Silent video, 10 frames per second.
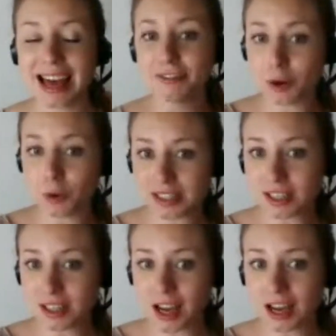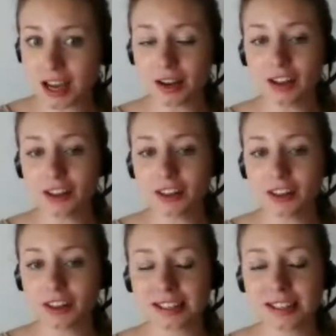and I didn't focus a lot on the